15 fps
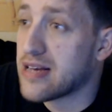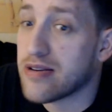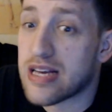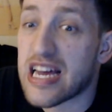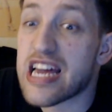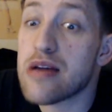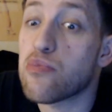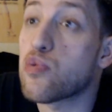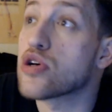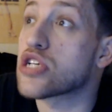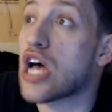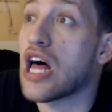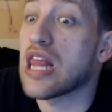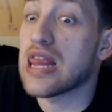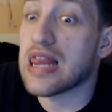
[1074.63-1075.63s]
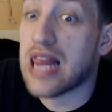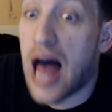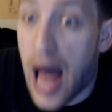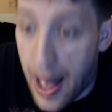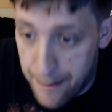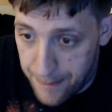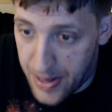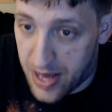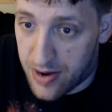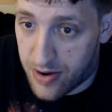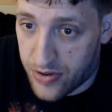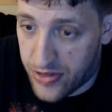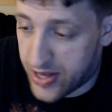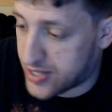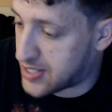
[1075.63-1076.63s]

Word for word: he was a lot better this